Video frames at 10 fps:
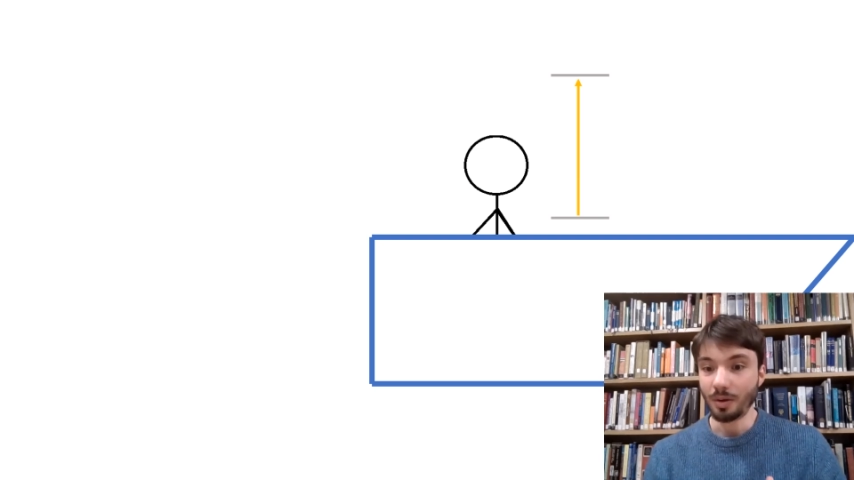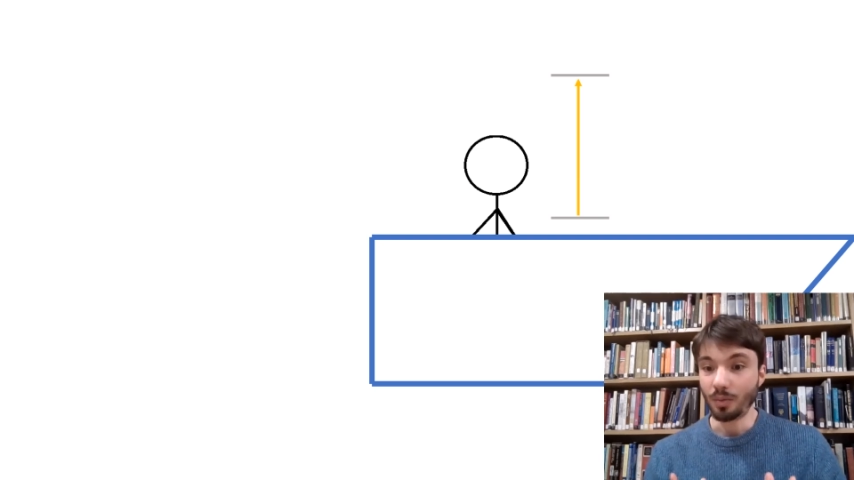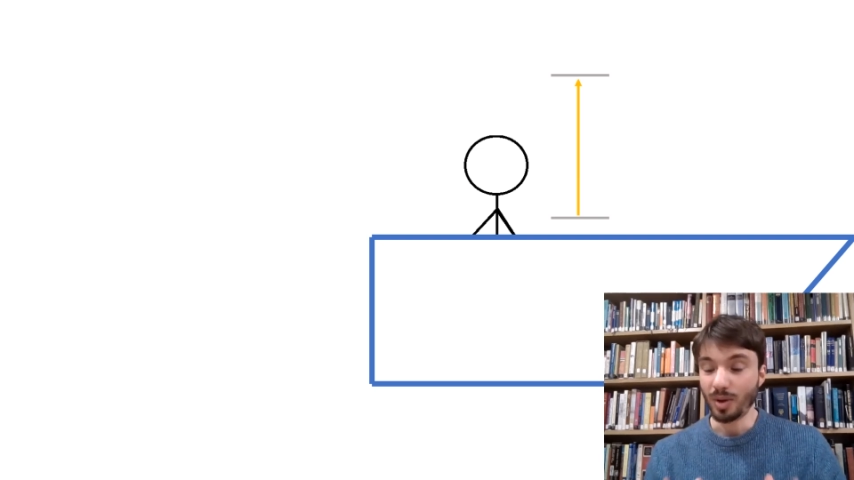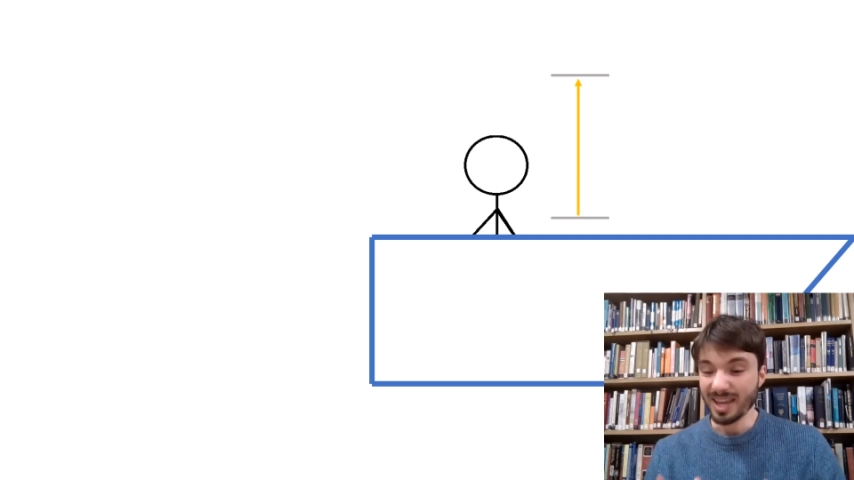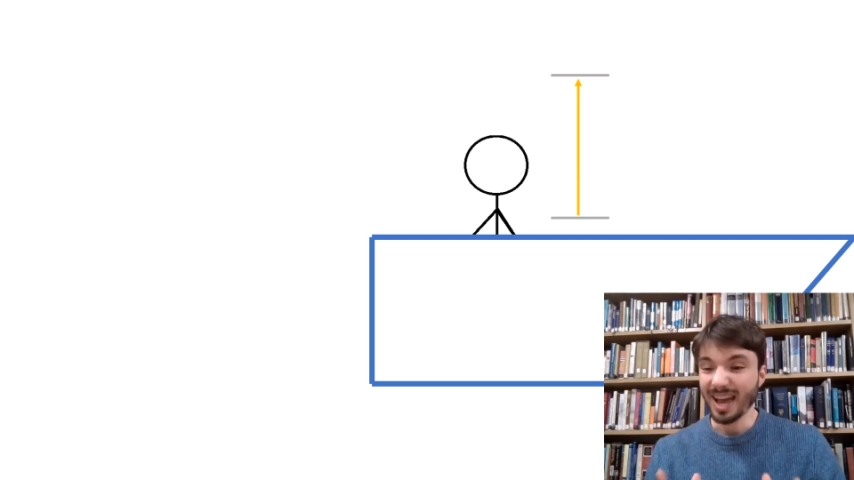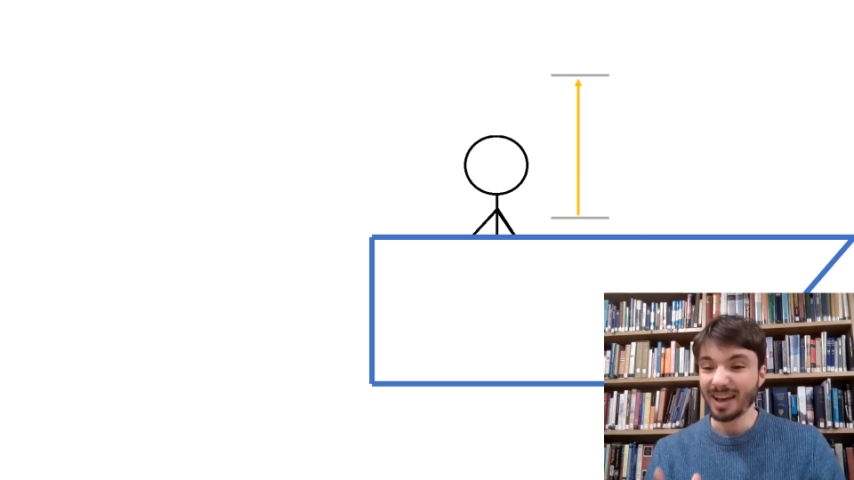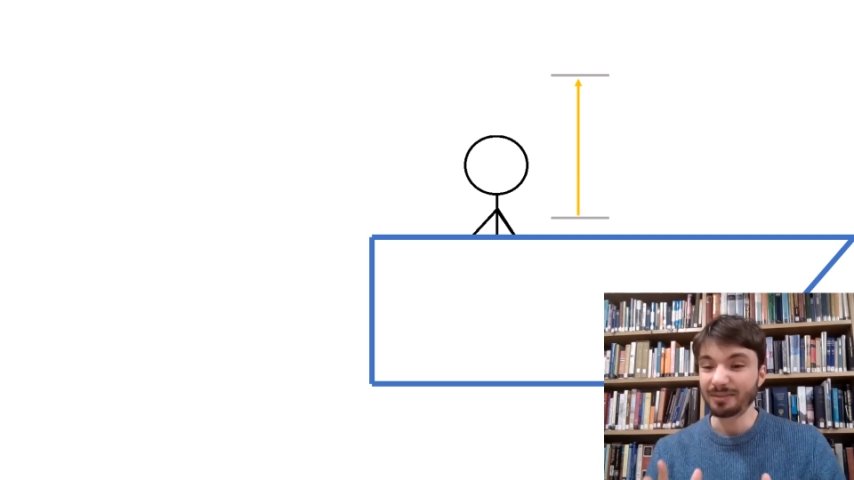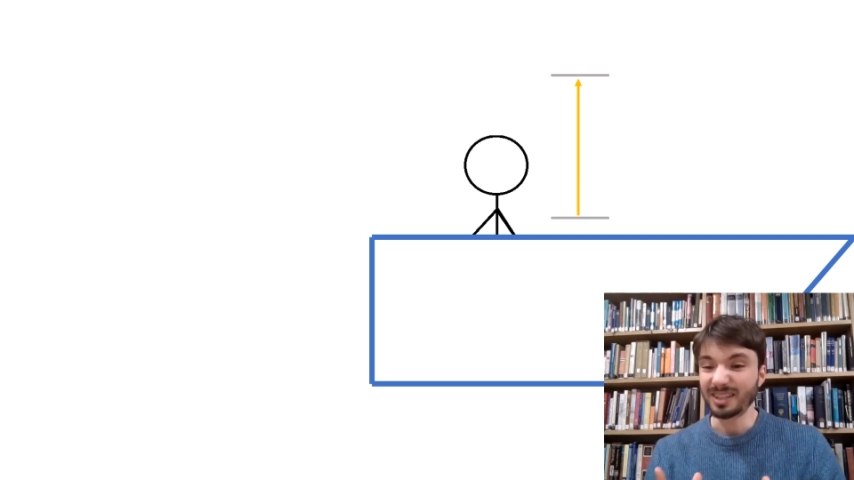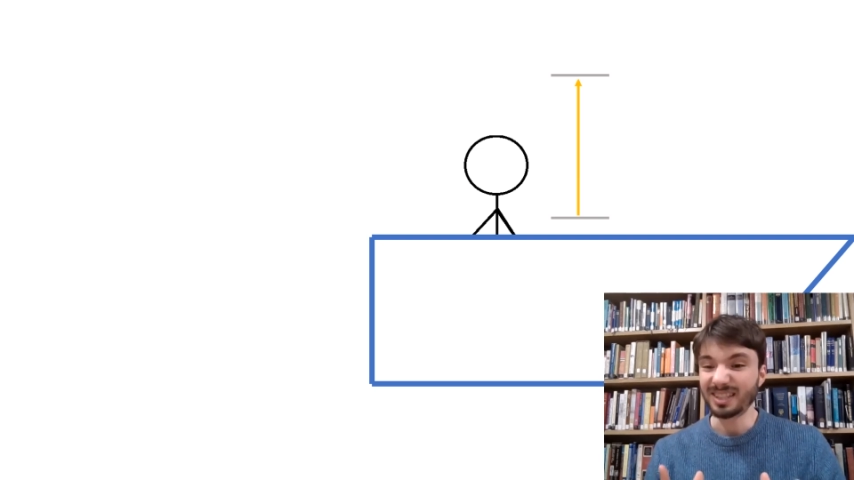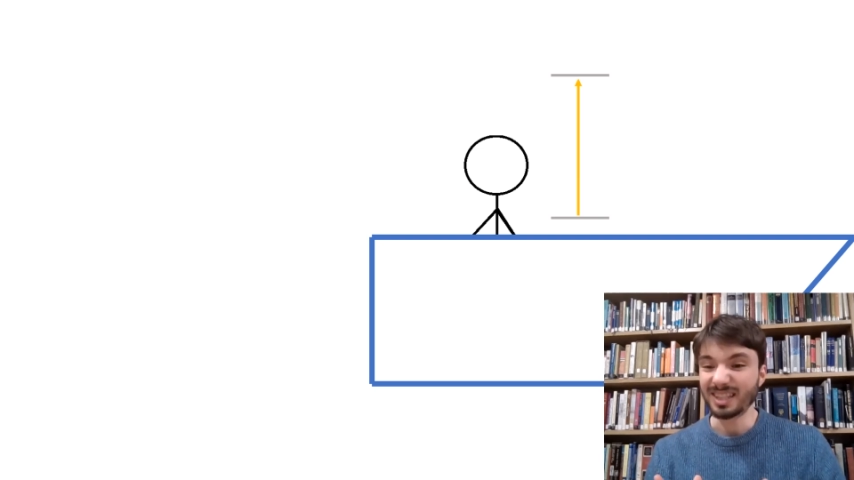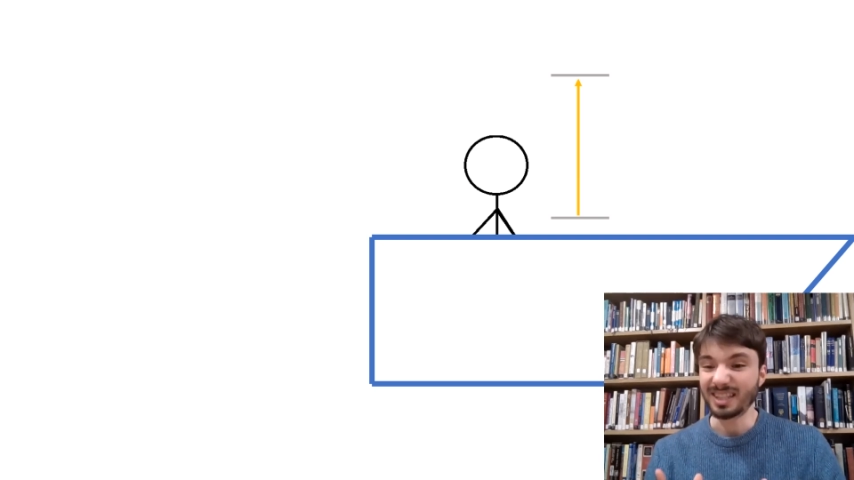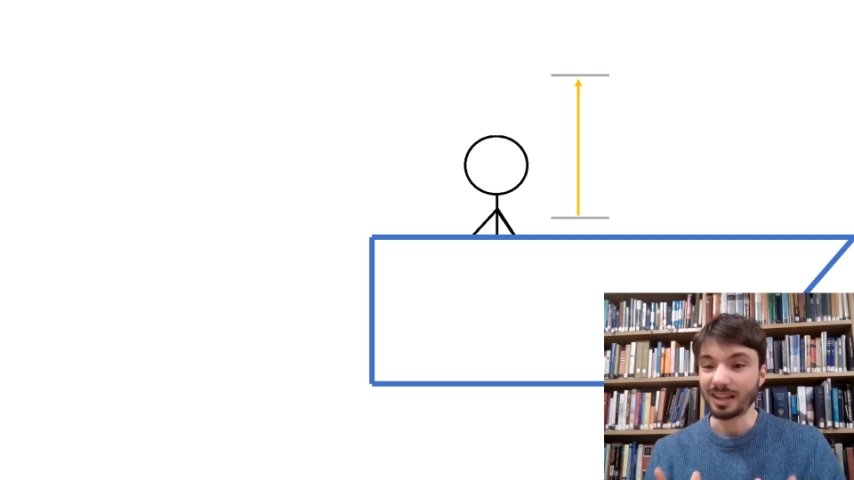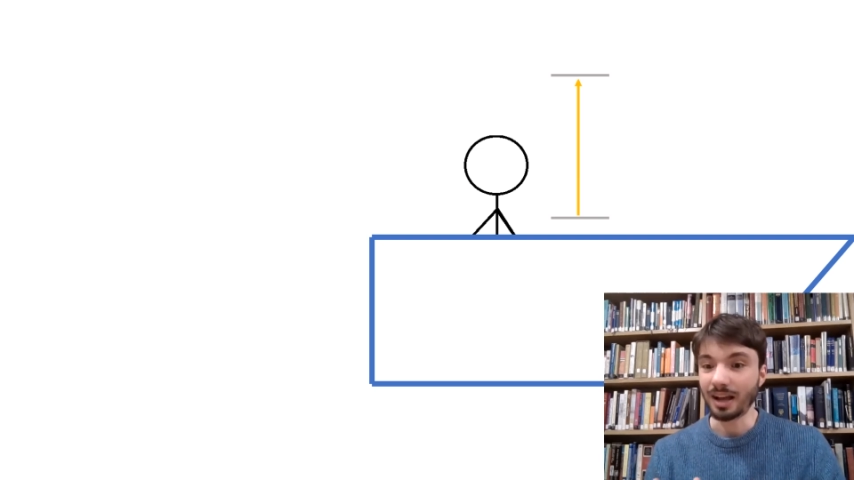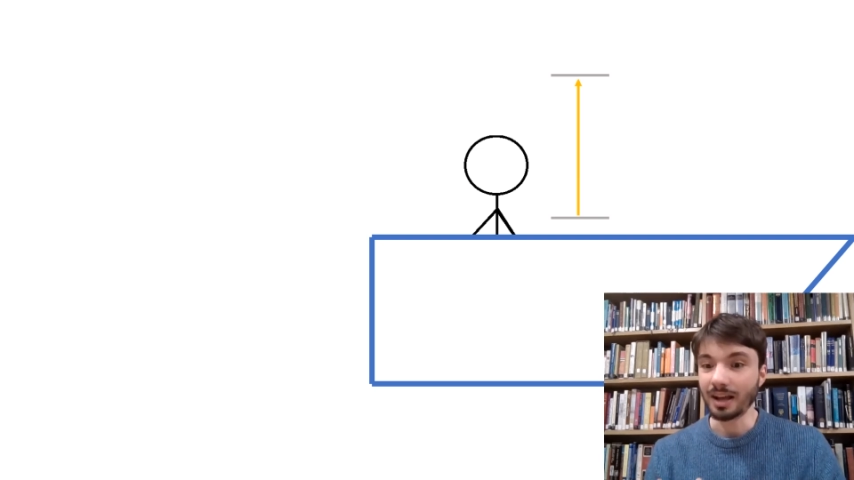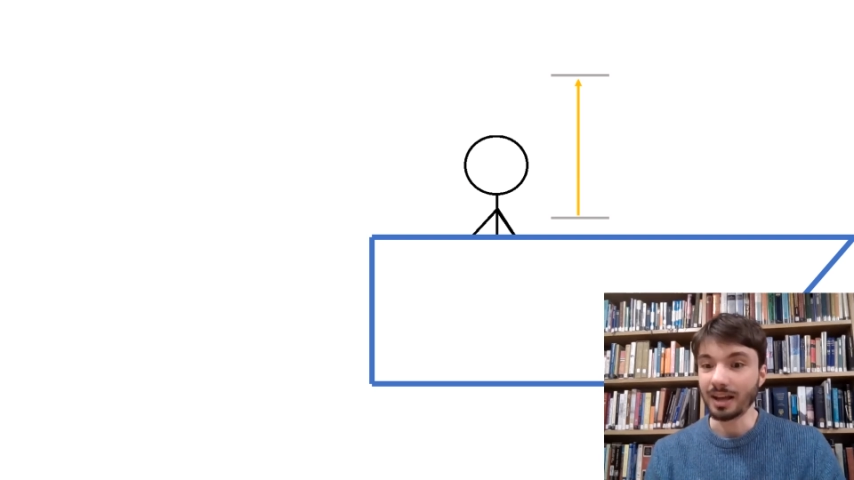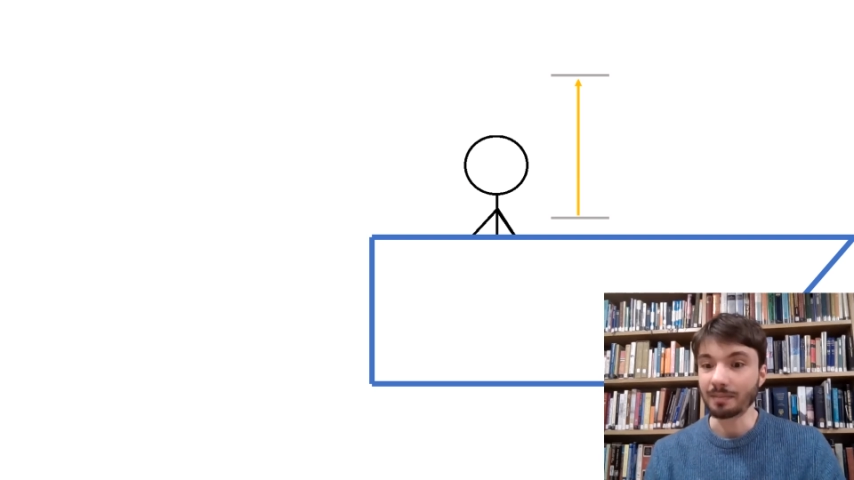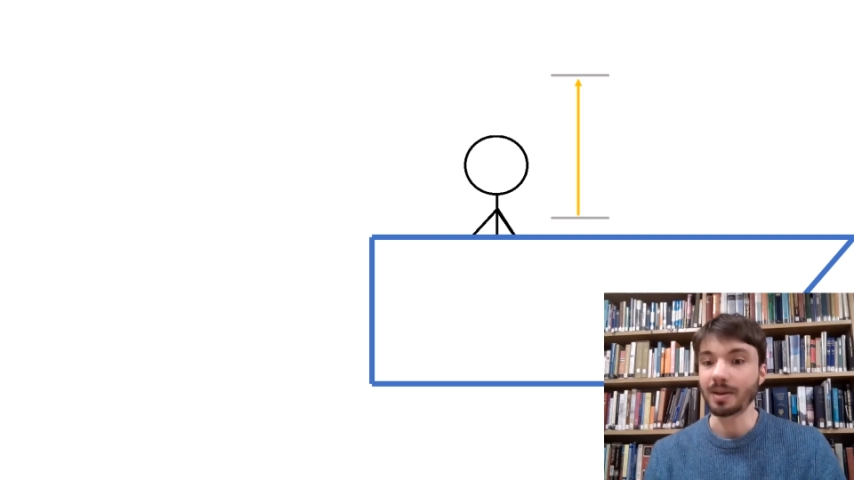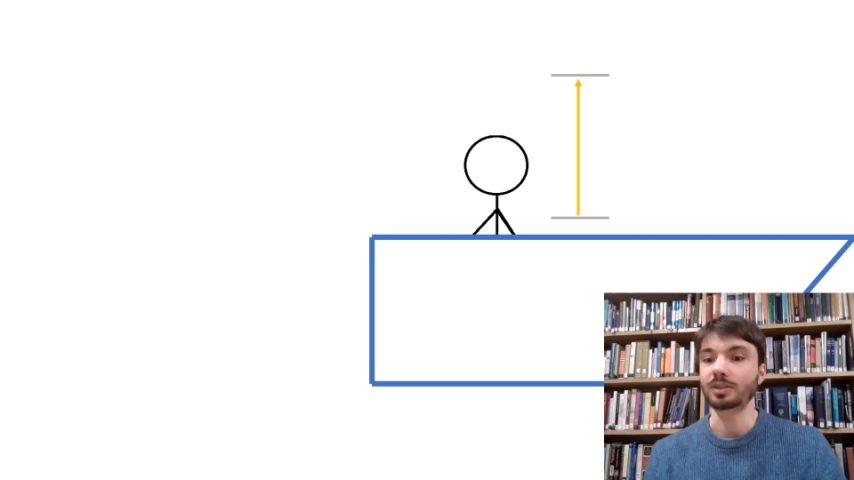we have to see time